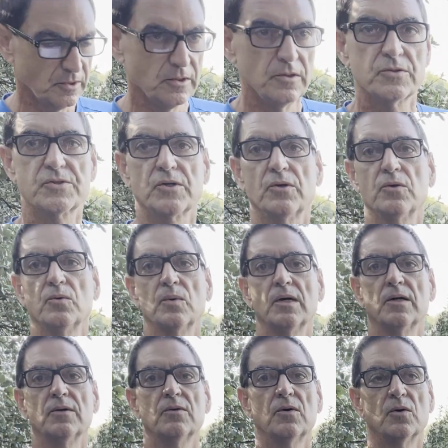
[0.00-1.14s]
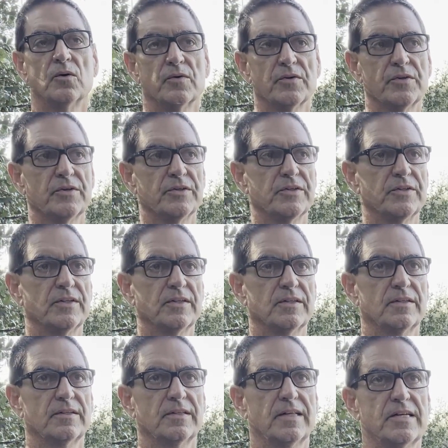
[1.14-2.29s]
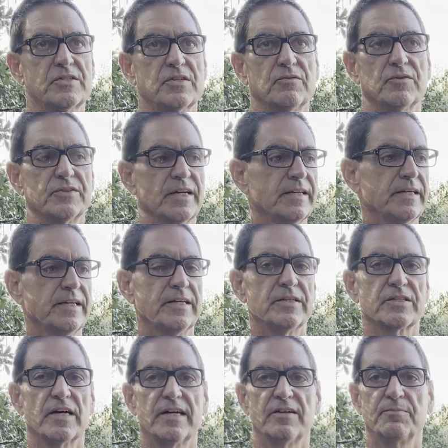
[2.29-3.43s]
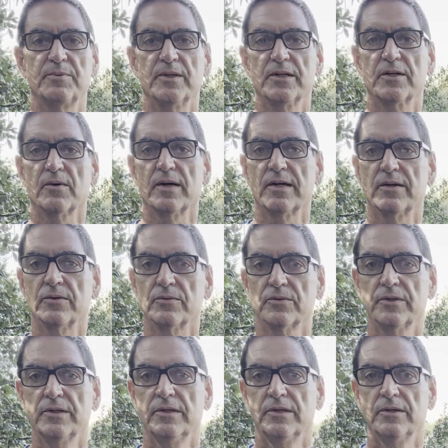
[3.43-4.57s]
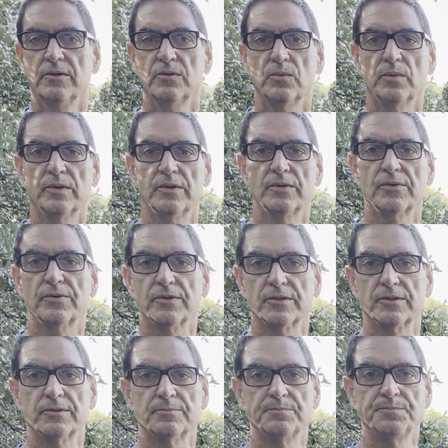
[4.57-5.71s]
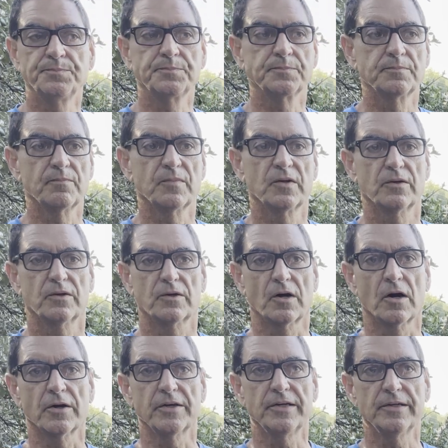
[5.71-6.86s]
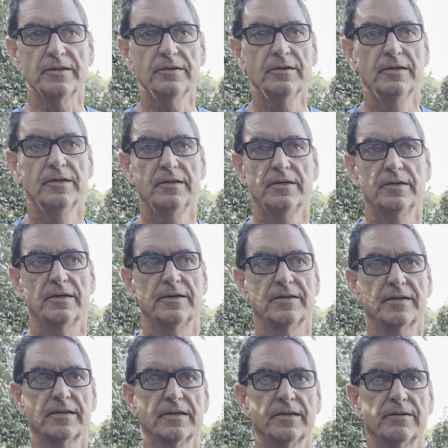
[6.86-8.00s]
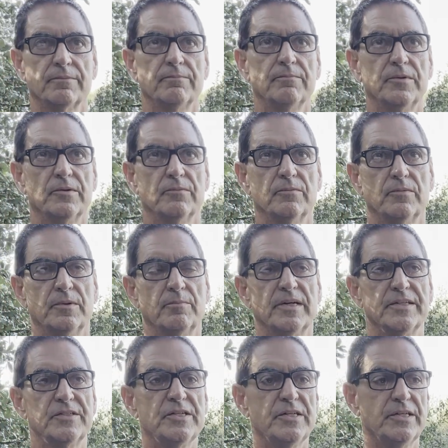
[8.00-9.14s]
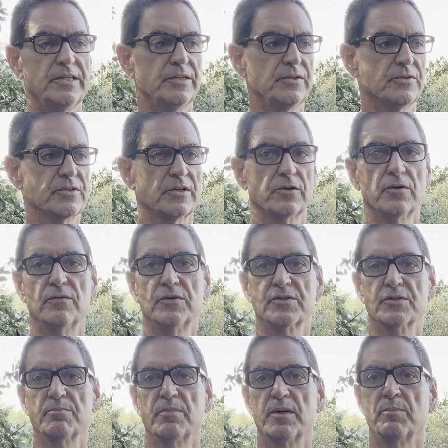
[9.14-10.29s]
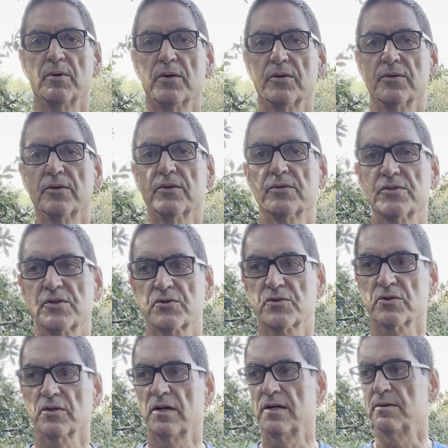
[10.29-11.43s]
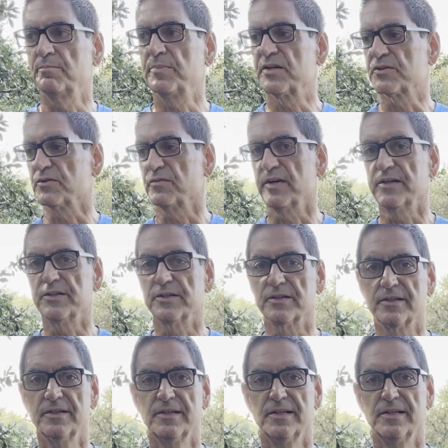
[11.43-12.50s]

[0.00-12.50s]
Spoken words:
So over the last several decades, I have played around with gardening. I think in my teens, I'd go visit my brother and sister-in-law in Pennsylvania,